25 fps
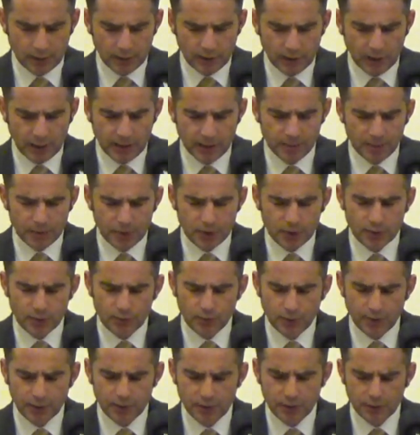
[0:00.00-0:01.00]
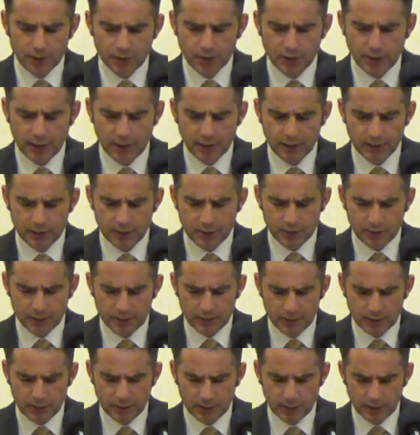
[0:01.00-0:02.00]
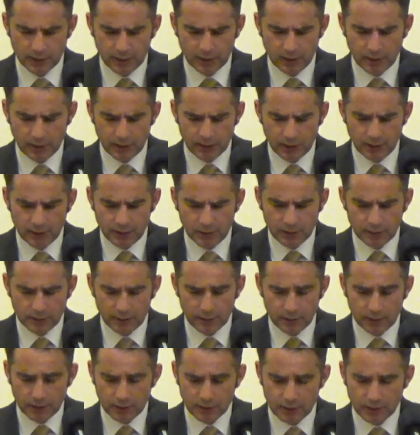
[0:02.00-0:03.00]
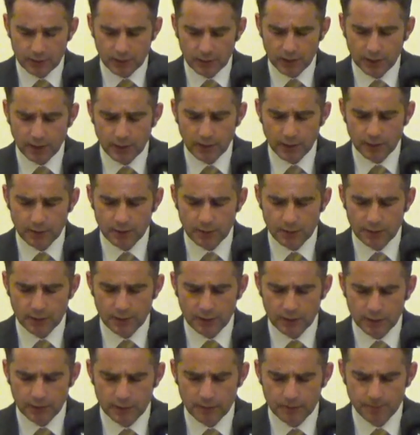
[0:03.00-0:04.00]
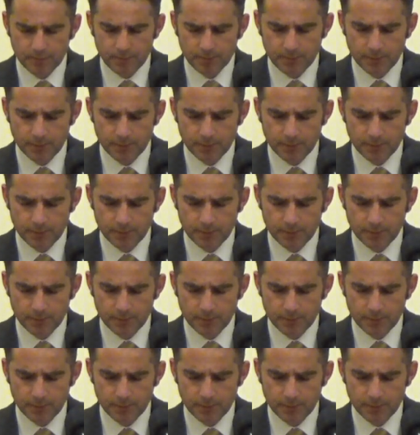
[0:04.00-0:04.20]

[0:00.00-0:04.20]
Help us to understand and see the things that are unseen,